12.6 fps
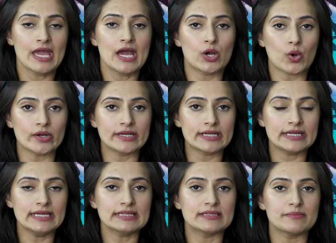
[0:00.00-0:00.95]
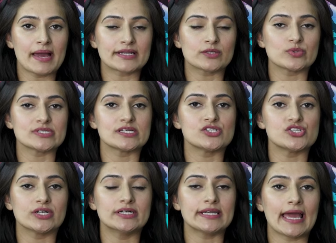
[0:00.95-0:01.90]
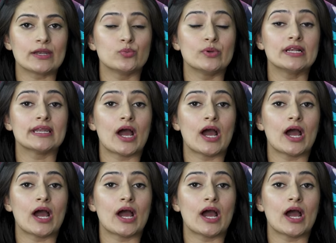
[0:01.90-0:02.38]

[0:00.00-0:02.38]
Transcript: Accordingly, the matter was adjourned and will